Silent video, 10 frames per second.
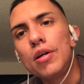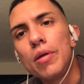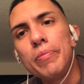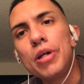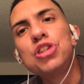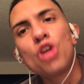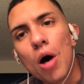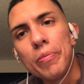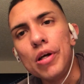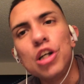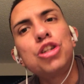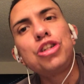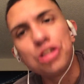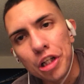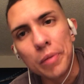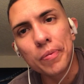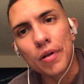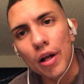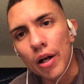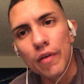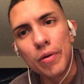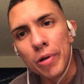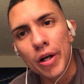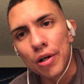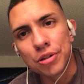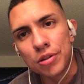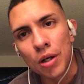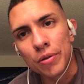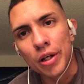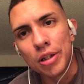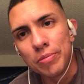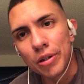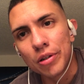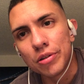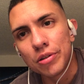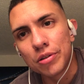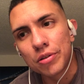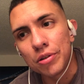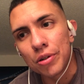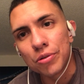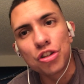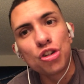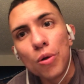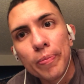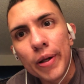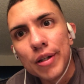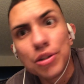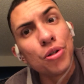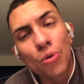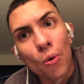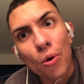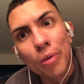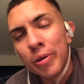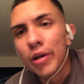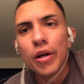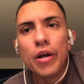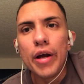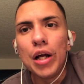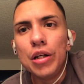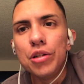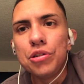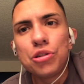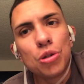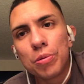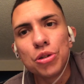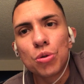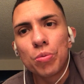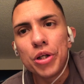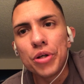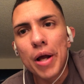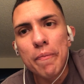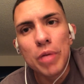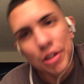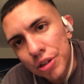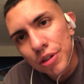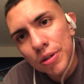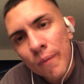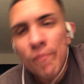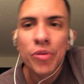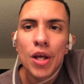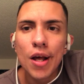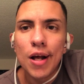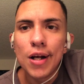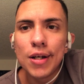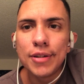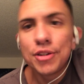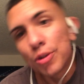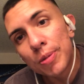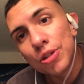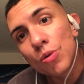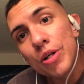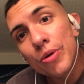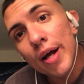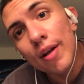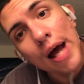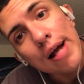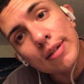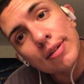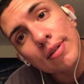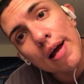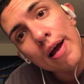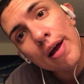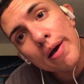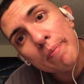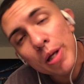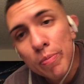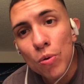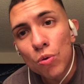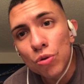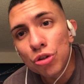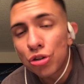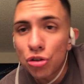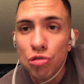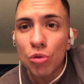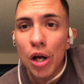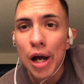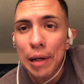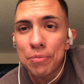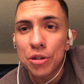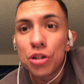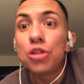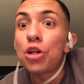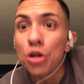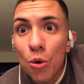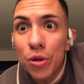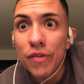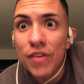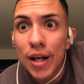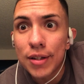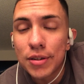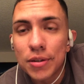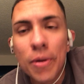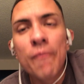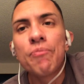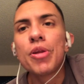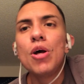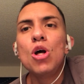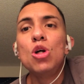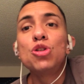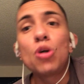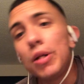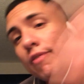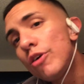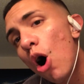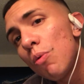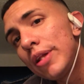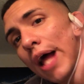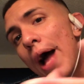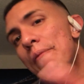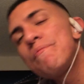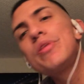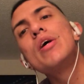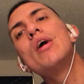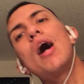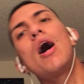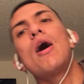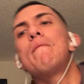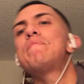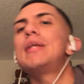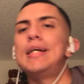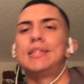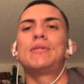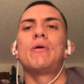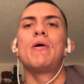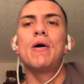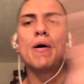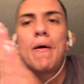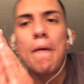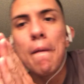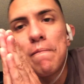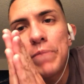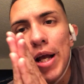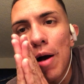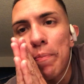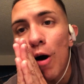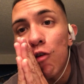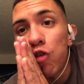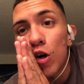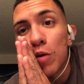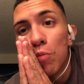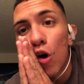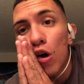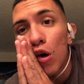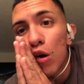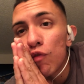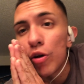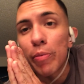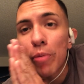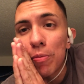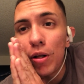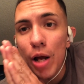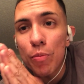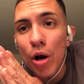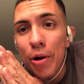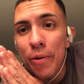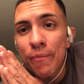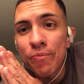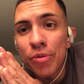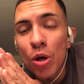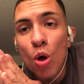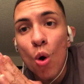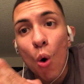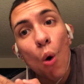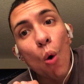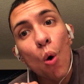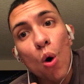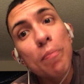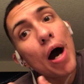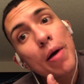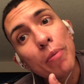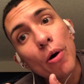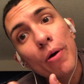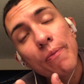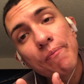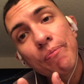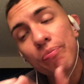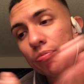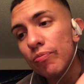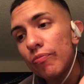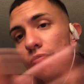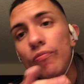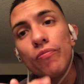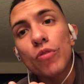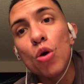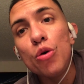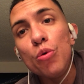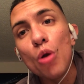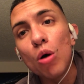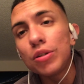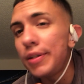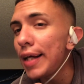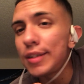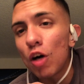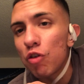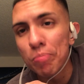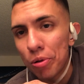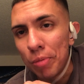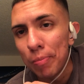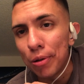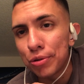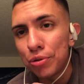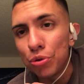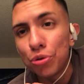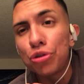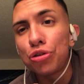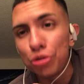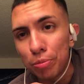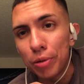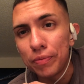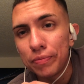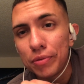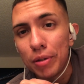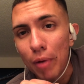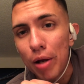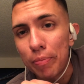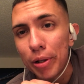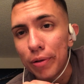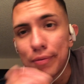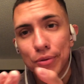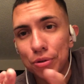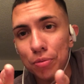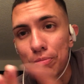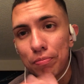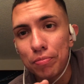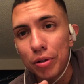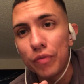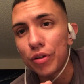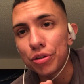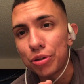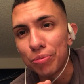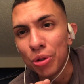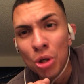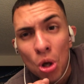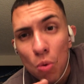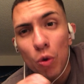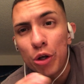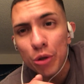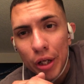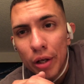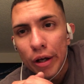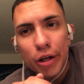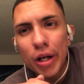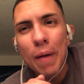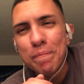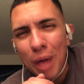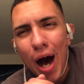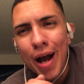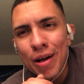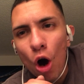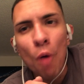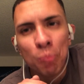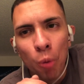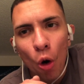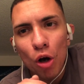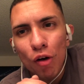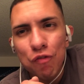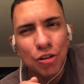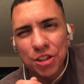You're going to be a zombie, a sheep, like everybody else nowadays, because, you know, stupid is the norm. And stupid is the way you get bitches. And stupid is the way you get likes and people to subscribe to your OnlyFans. So I'm going to leave you all with that. Uh, please pick up a fucking book from your public library or buy a book. You know, it's not self improvement books. Those are stupid, in my opinion. Those are pretty fucking stupid. What do you need? You're gonna buy a book for